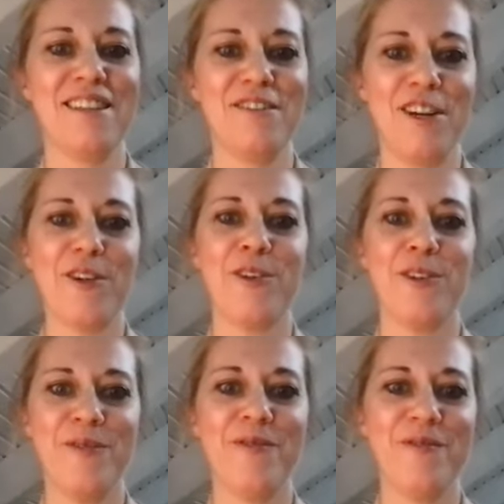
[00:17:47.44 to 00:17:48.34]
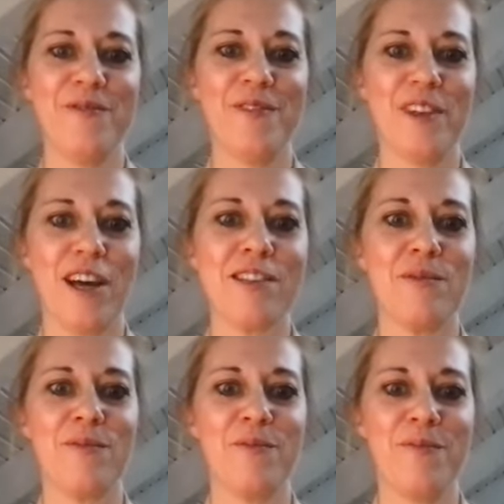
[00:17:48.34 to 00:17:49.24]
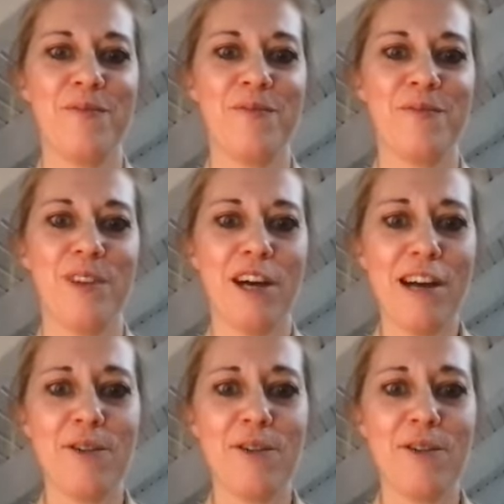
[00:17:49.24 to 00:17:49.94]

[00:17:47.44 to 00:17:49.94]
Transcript: Very cool. Awesome. All right.